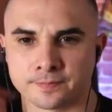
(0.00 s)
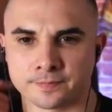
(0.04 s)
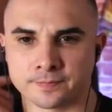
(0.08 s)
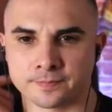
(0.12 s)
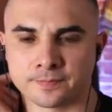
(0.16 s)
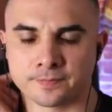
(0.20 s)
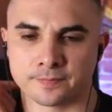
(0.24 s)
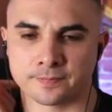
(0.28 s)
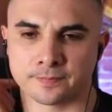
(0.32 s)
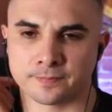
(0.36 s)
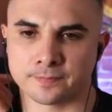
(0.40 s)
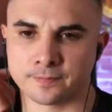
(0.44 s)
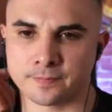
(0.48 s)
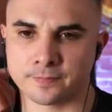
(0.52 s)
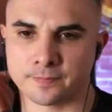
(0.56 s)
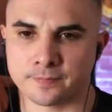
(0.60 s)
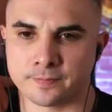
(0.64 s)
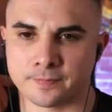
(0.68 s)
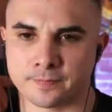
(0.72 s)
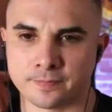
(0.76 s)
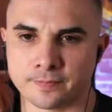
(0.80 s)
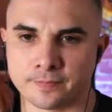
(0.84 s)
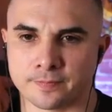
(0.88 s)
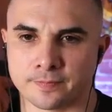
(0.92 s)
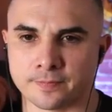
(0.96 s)

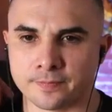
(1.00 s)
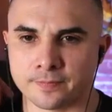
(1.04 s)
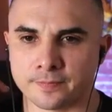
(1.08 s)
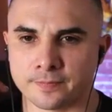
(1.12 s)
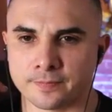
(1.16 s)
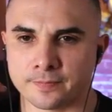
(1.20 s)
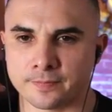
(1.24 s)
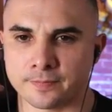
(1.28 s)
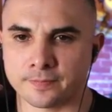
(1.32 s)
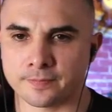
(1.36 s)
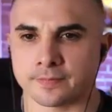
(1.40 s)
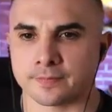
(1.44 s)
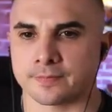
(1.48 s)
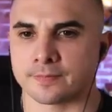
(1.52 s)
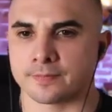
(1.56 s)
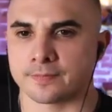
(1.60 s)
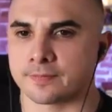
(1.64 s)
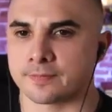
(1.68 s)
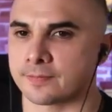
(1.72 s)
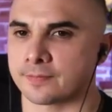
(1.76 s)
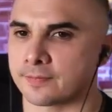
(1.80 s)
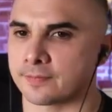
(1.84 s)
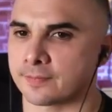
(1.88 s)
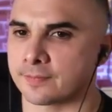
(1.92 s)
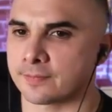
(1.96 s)

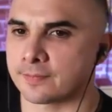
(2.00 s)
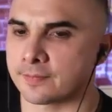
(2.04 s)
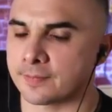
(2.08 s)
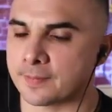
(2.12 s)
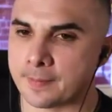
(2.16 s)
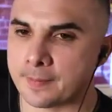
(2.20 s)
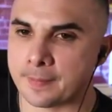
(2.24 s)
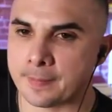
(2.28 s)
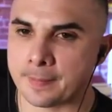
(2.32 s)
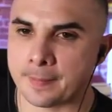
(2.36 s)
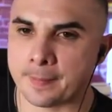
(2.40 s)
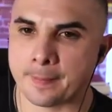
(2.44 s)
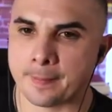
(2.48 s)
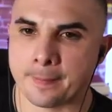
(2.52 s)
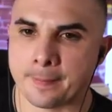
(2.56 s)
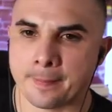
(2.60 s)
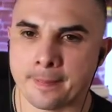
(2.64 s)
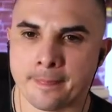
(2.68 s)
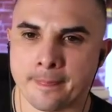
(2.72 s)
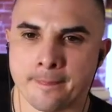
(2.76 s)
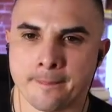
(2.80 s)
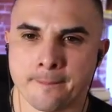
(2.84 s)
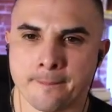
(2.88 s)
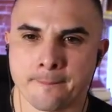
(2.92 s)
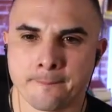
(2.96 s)

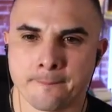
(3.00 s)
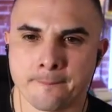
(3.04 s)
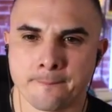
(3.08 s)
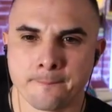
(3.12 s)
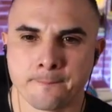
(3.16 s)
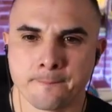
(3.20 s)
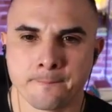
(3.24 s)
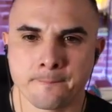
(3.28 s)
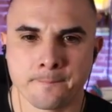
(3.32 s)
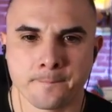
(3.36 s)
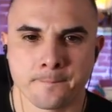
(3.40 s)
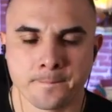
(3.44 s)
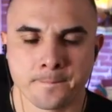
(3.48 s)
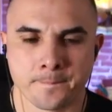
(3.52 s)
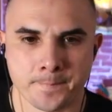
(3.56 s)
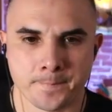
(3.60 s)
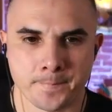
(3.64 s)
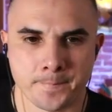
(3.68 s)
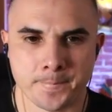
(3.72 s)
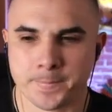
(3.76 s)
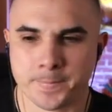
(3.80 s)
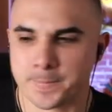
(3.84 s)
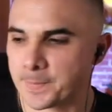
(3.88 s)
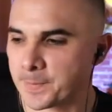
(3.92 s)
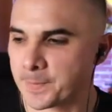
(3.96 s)

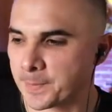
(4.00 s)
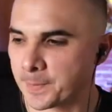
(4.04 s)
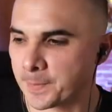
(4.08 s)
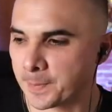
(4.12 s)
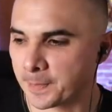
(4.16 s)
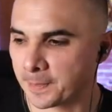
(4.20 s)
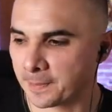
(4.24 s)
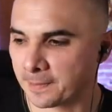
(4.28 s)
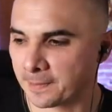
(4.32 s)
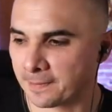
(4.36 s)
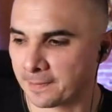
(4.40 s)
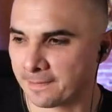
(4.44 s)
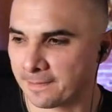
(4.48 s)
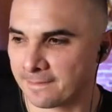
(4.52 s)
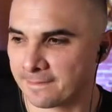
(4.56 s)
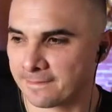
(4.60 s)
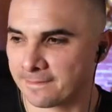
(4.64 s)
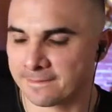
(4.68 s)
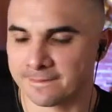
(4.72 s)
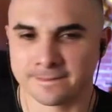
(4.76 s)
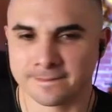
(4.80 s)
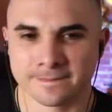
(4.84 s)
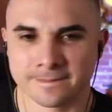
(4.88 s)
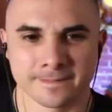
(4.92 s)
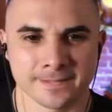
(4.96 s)

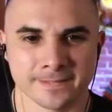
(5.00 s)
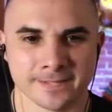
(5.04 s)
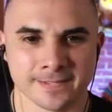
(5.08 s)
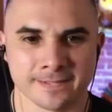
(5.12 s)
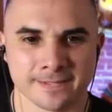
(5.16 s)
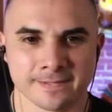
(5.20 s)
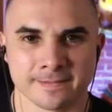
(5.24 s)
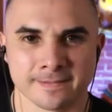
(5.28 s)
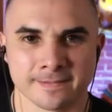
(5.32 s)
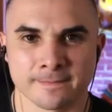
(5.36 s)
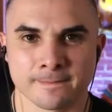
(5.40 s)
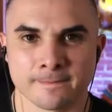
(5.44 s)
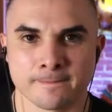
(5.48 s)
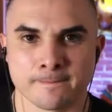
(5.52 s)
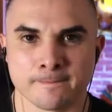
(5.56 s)
(silent)